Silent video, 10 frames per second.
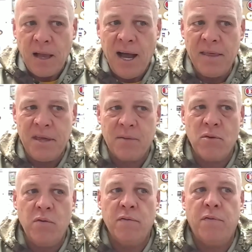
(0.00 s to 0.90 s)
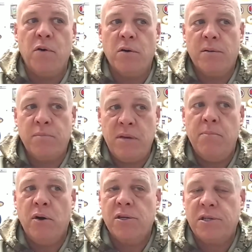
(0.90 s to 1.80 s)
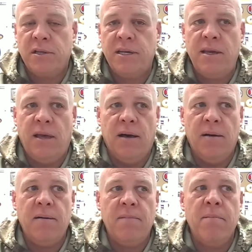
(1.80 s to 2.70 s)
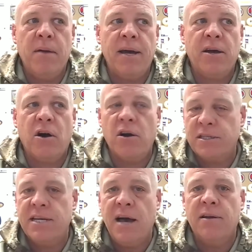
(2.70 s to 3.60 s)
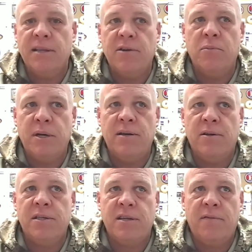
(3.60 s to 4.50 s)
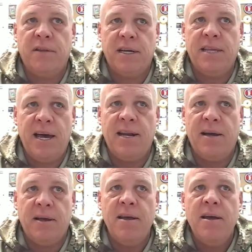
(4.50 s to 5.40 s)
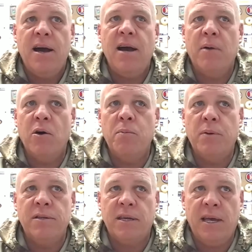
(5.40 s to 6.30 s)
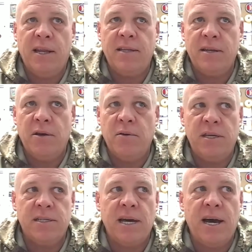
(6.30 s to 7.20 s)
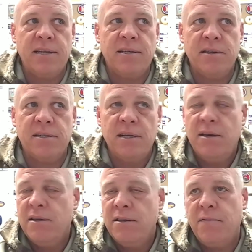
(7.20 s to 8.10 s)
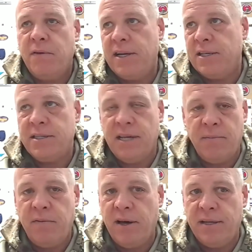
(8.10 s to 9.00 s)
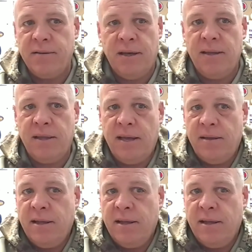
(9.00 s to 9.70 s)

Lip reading: I think moving forward, me personally, my guard's down a little bit on stuff like that. I'm open to getting to know these guys because they're fighting the same fight that